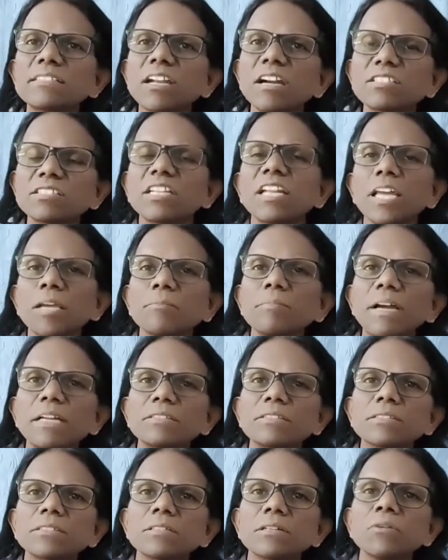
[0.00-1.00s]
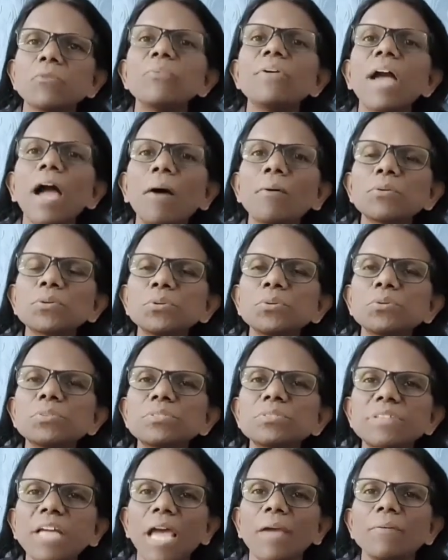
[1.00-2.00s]
sludge drying beds, we have
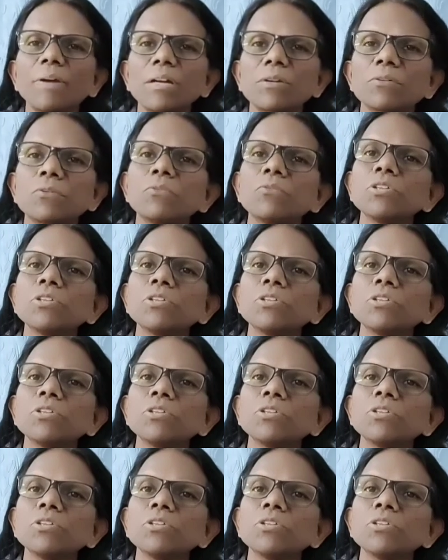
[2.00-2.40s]
to divert.